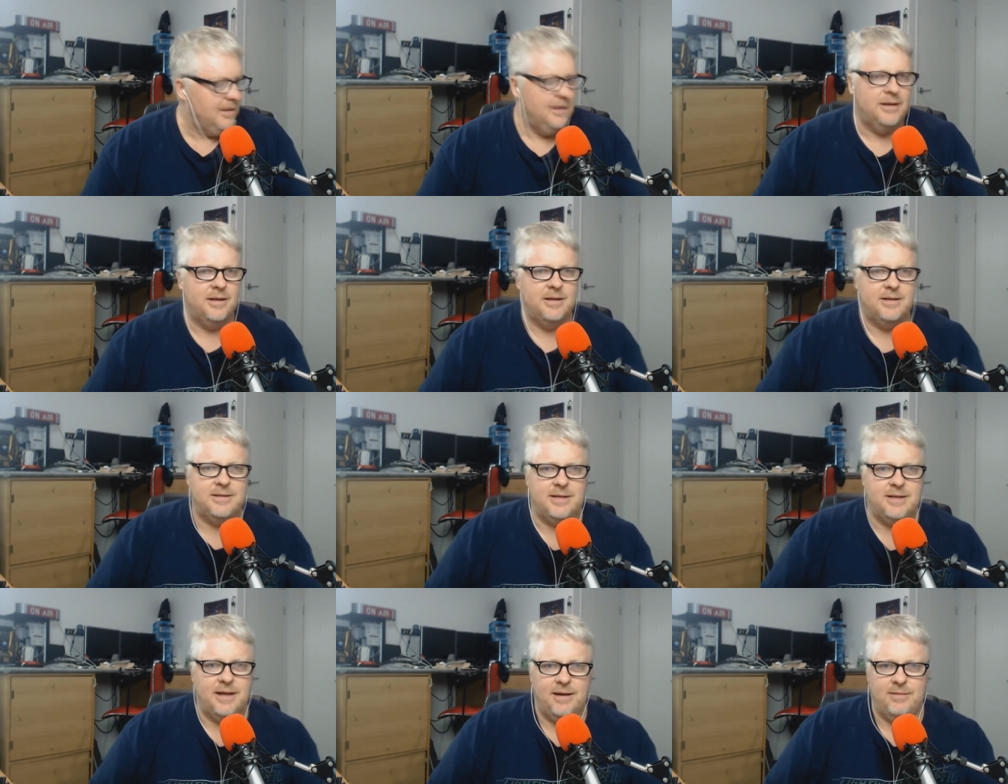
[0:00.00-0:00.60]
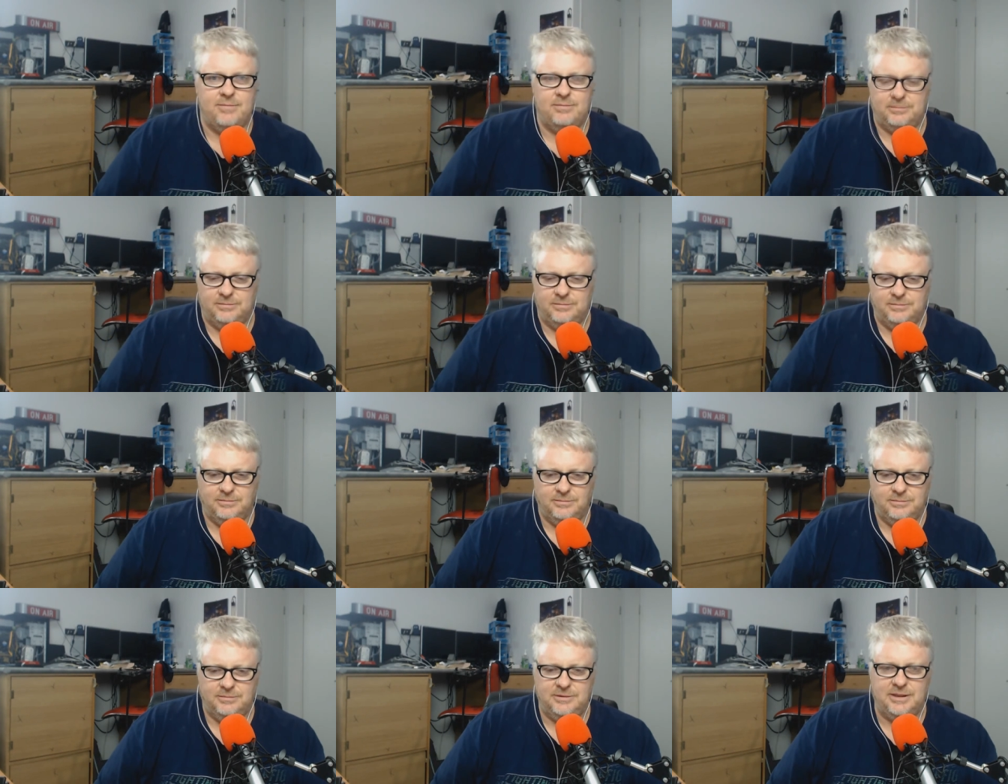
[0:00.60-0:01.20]
It's um,
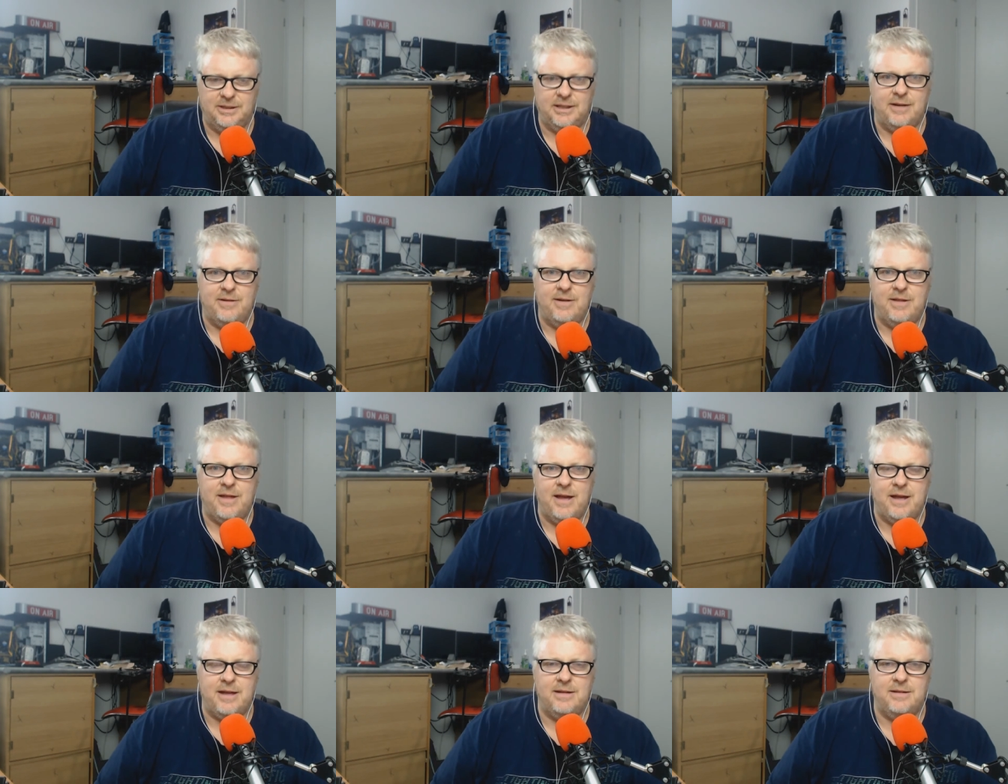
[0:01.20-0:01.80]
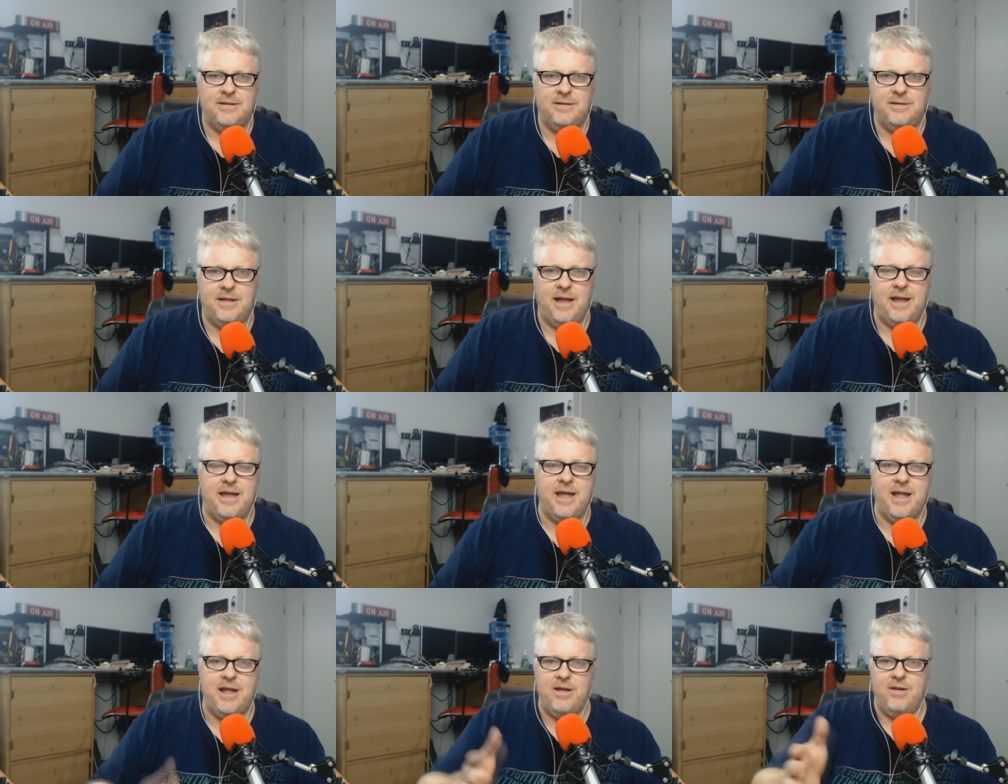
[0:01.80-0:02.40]
you know, they they
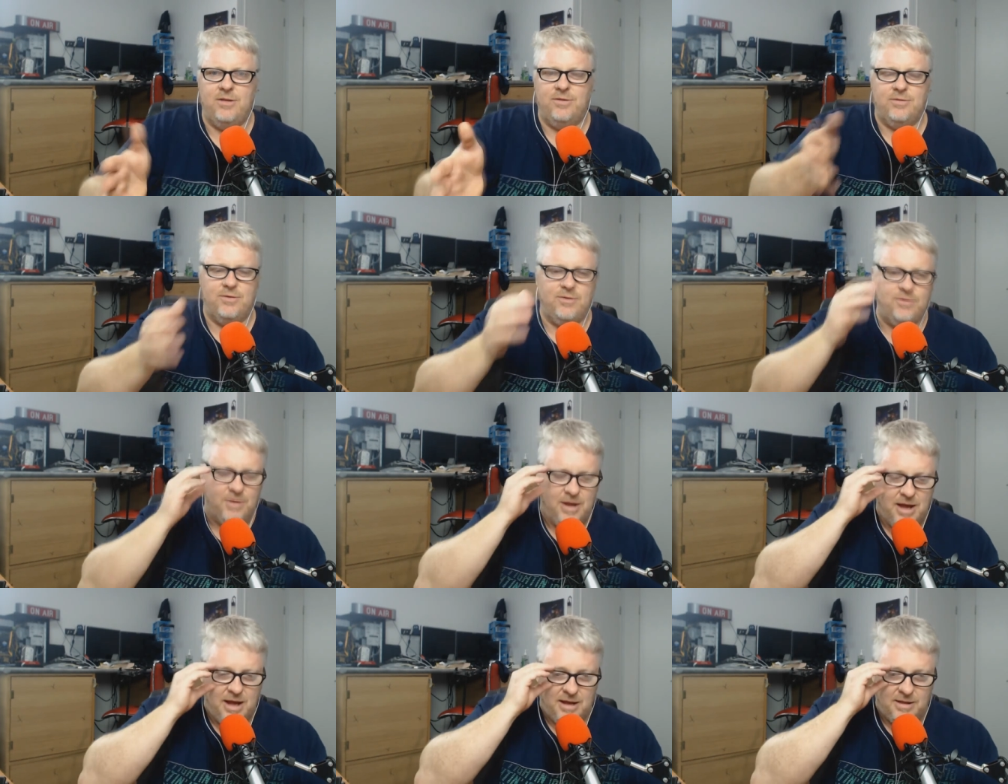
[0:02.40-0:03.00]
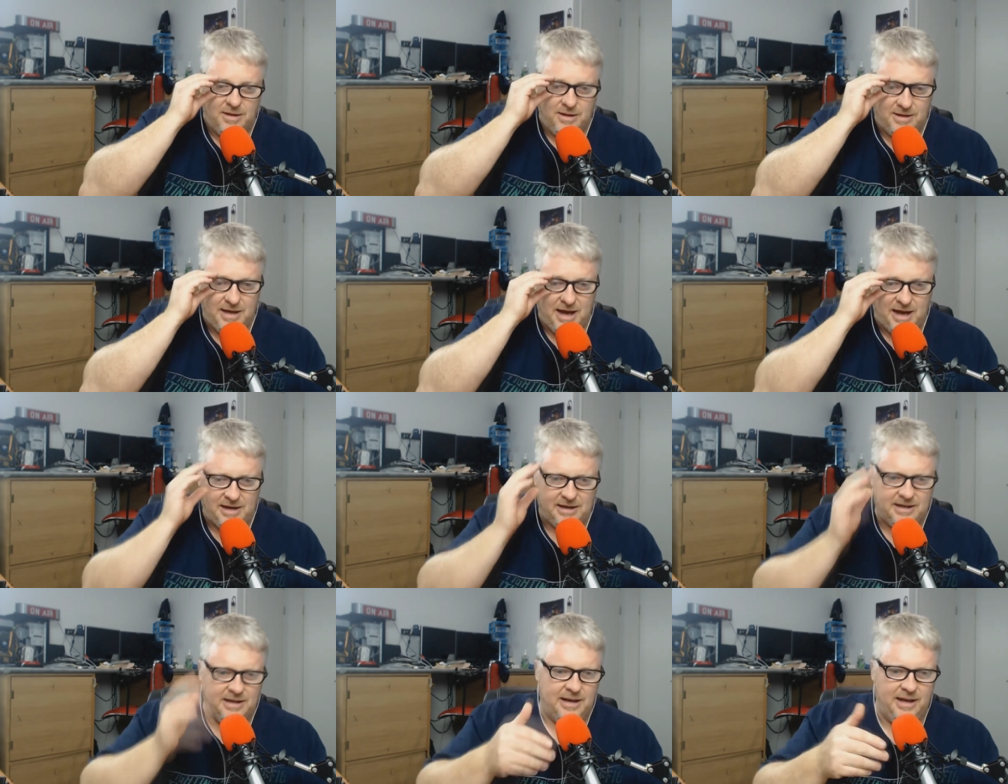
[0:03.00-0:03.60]
get you through the
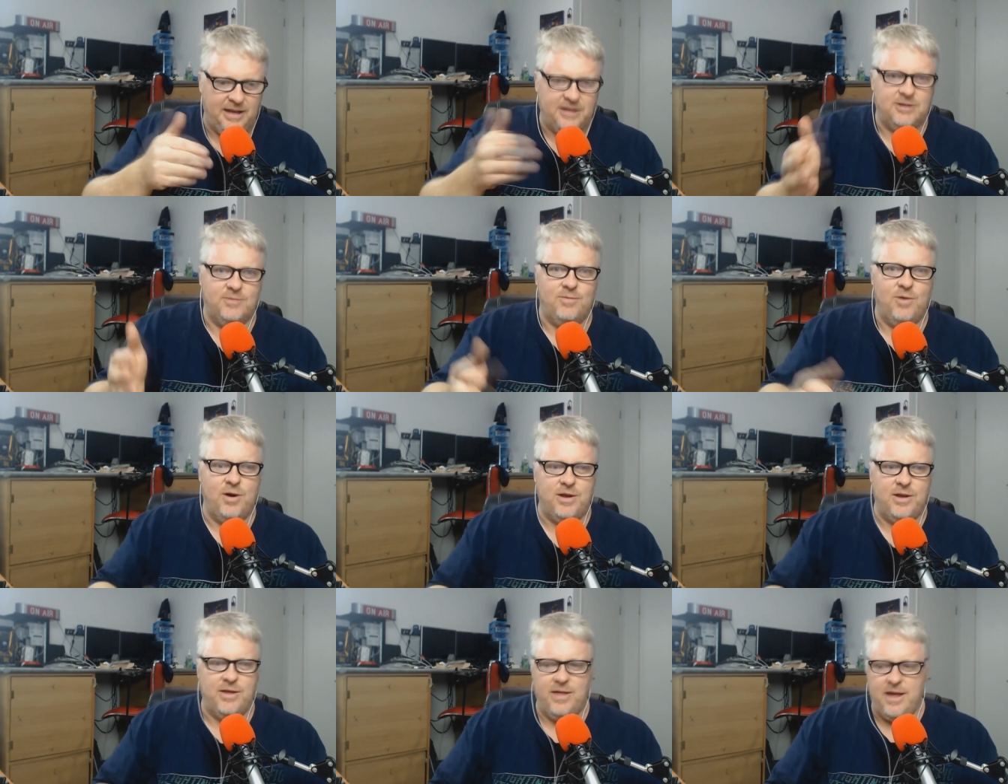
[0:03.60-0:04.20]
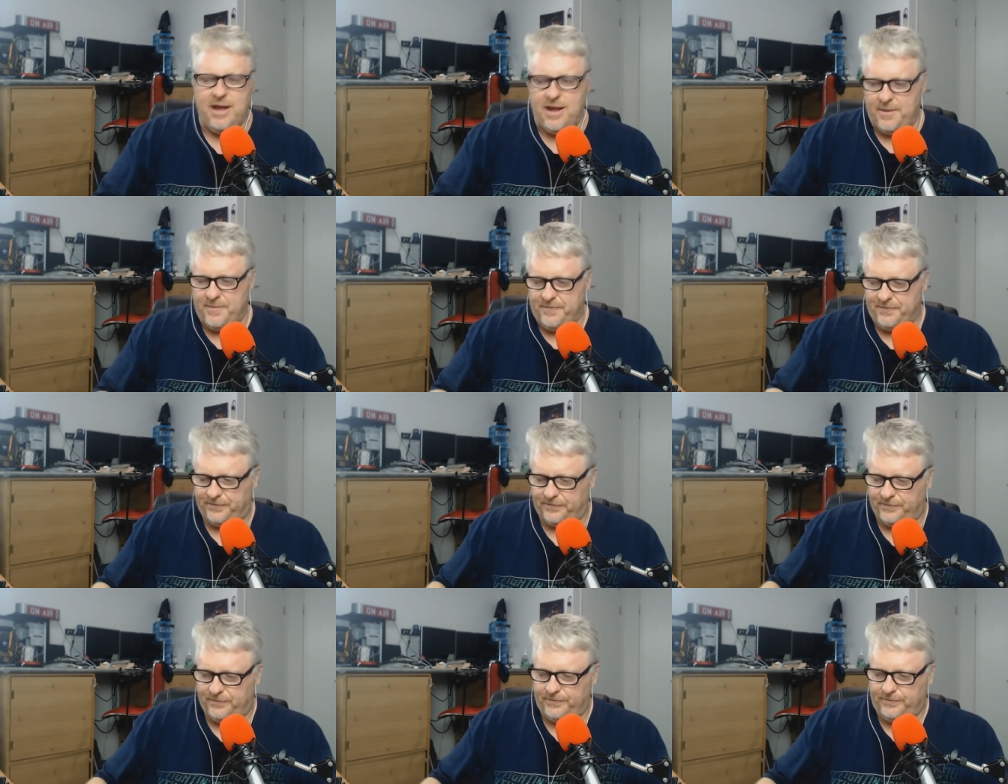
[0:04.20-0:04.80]
data collection while you're there.
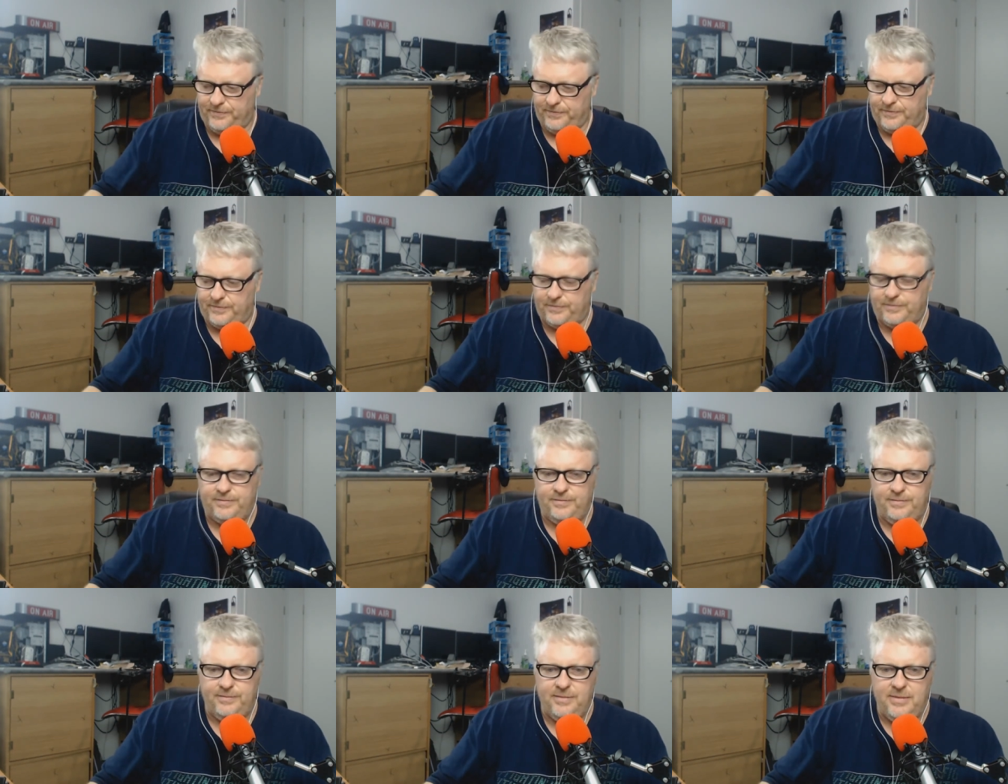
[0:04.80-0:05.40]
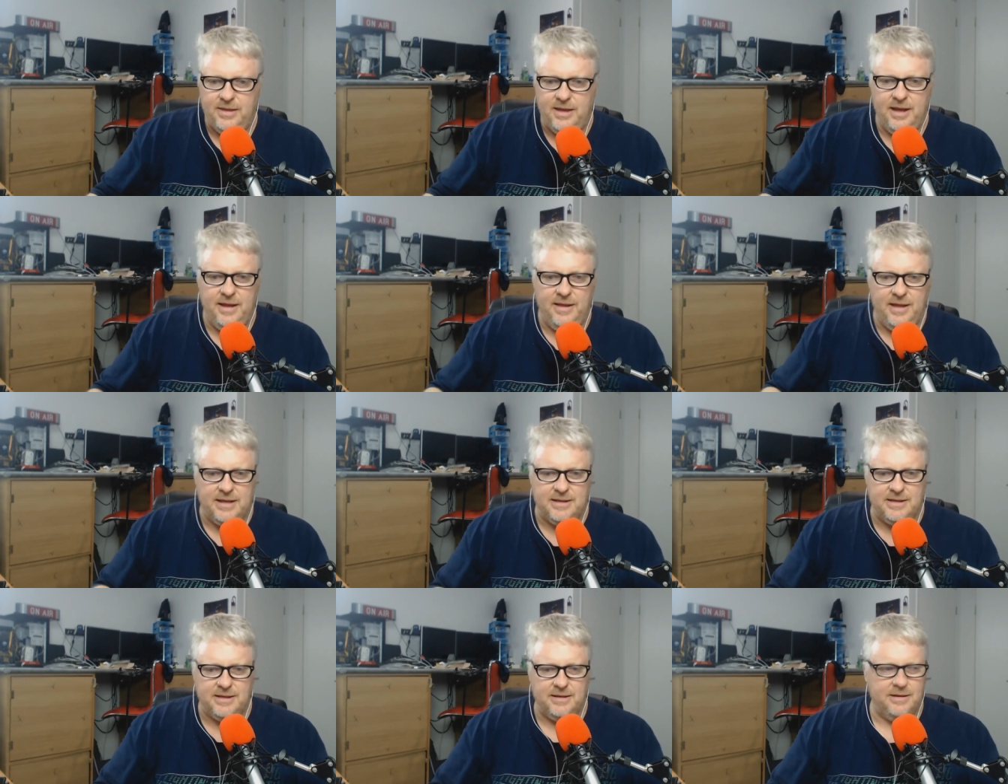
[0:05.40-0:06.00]
And
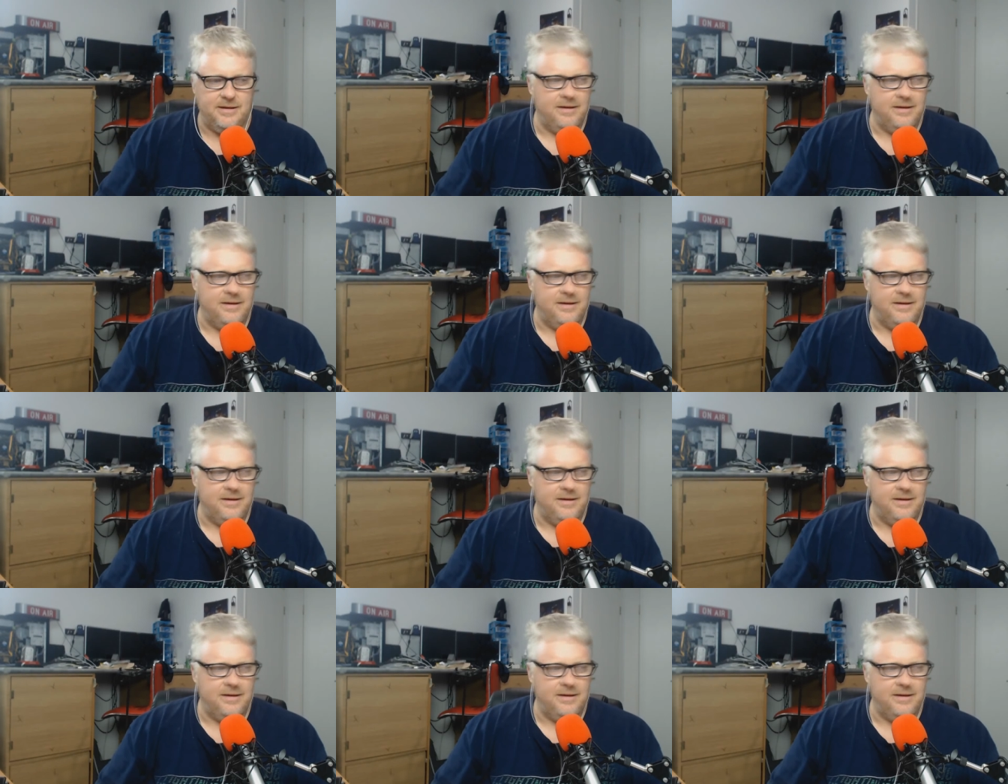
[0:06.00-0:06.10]
that's yeah,